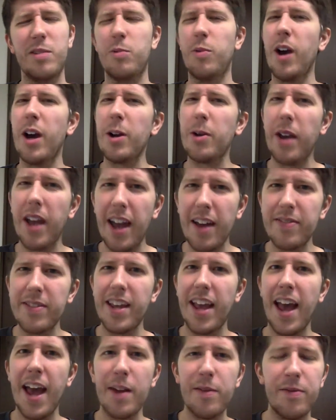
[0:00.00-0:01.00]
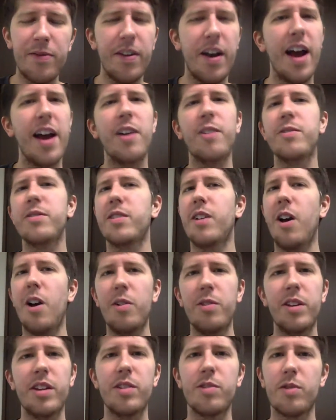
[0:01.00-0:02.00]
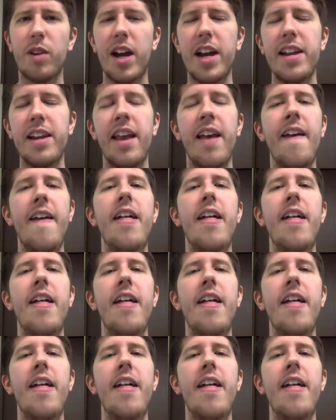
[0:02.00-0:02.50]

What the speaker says: and why do I have to add files, all this, right?